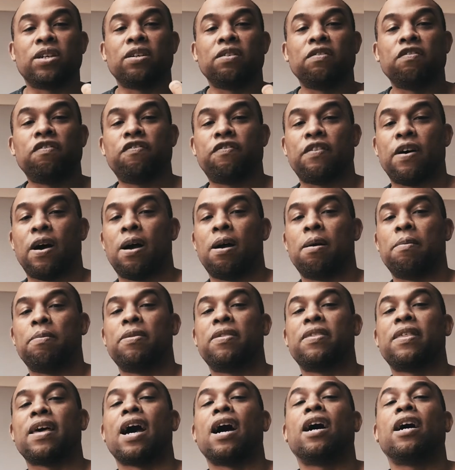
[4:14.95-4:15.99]

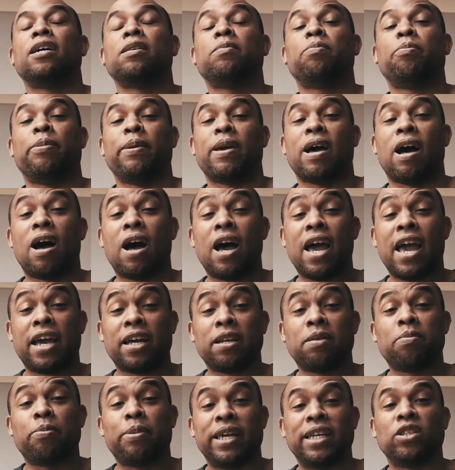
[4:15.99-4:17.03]
confirm that I
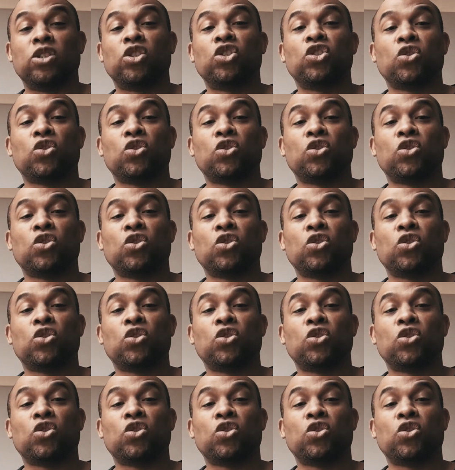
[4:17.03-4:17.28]
had been